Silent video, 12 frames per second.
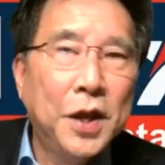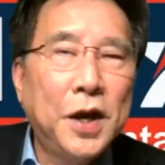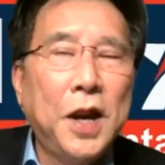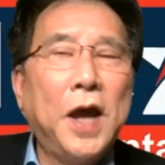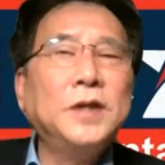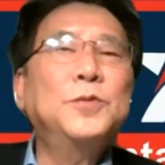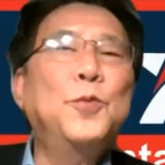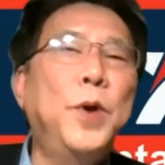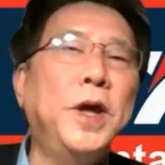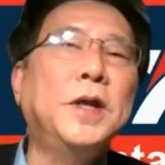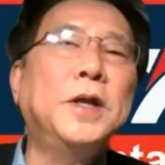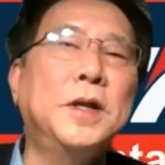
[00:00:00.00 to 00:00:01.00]
last
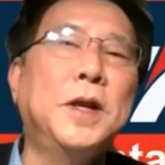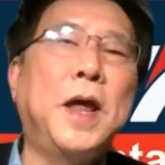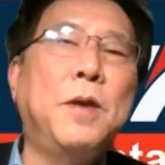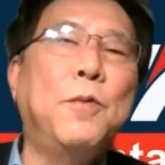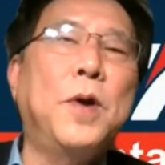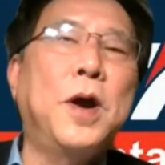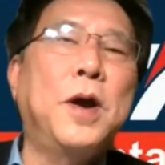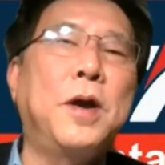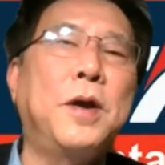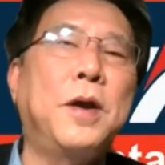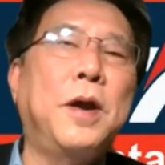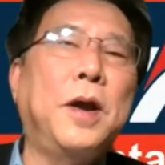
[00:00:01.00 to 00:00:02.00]
week they
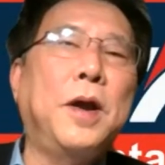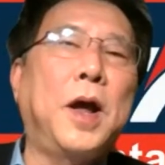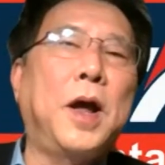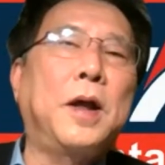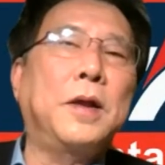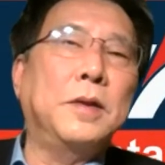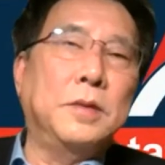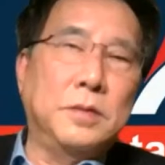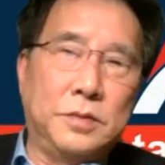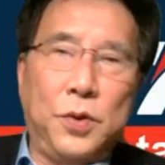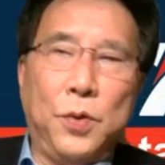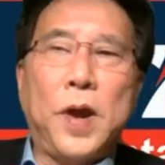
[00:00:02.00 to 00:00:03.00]
were. Uh,
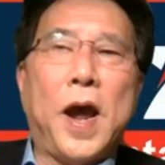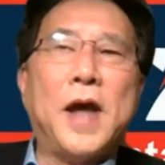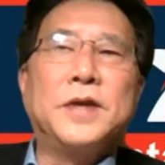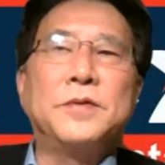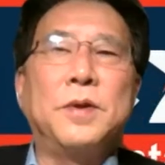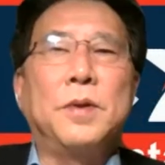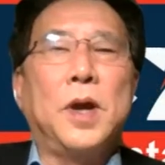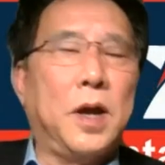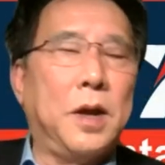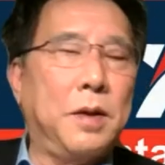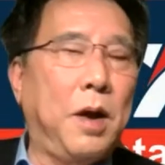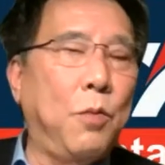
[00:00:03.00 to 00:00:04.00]
you guys
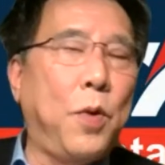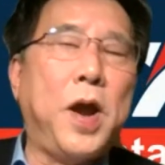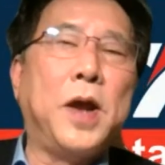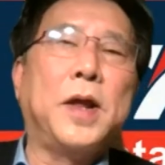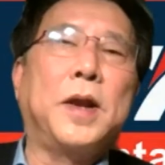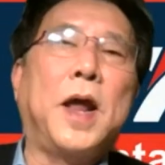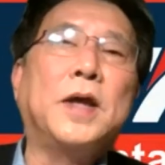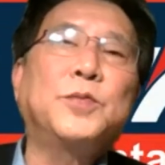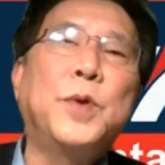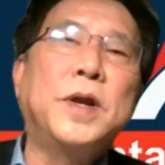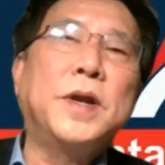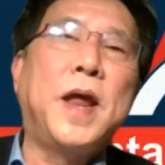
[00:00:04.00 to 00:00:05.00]
uh, aware that
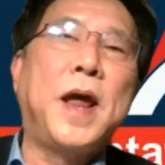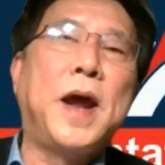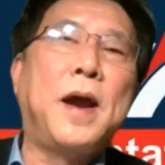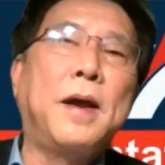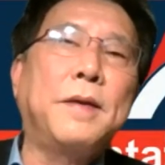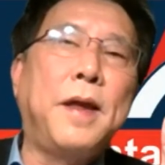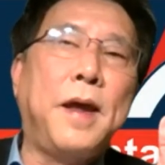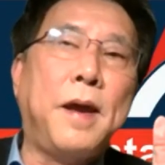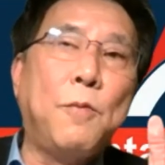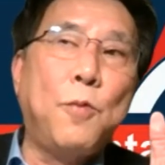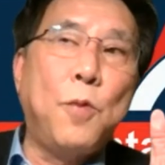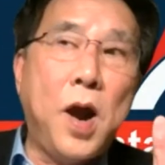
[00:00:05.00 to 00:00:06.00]
last week there
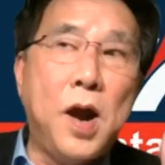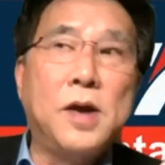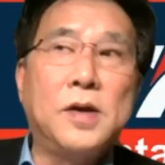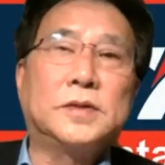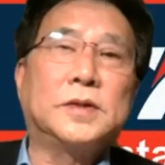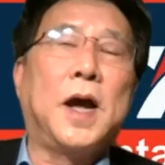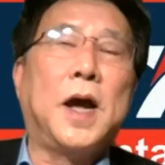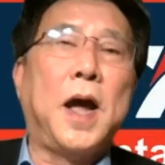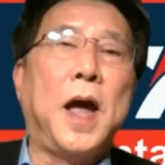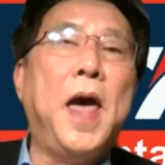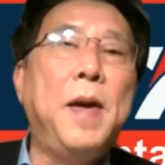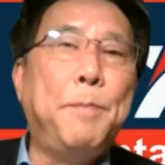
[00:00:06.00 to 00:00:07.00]
there was uh,
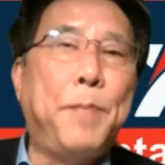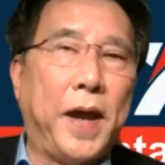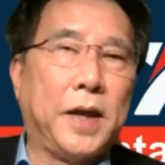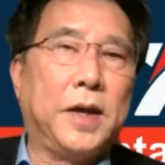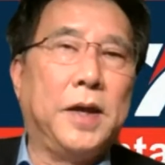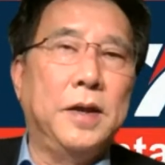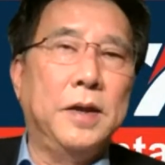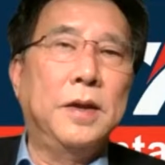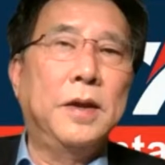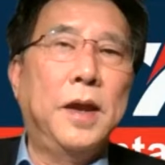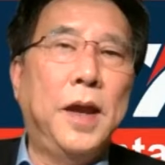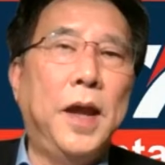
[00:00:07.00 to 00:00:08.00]
APEC,
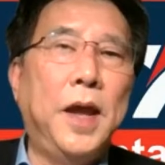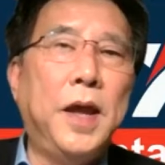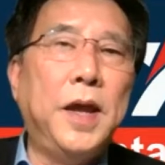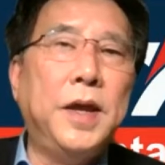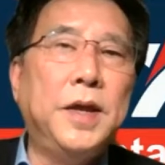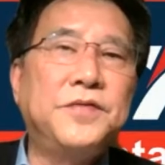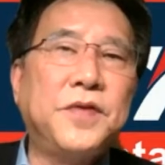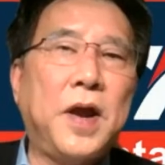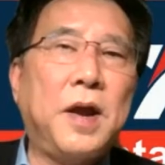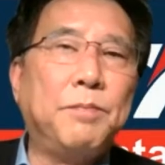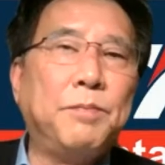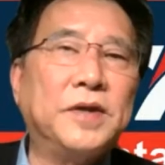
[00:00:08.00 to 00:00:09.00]

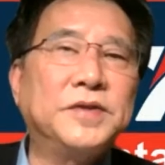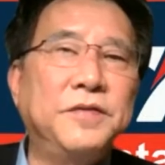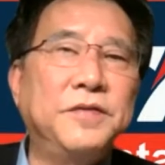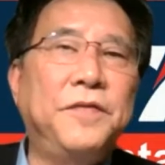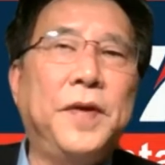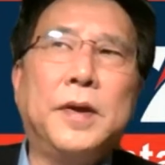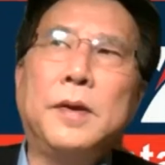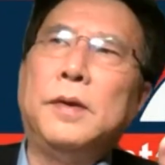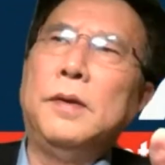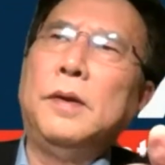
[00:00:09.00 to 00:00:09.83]
Asia Pacific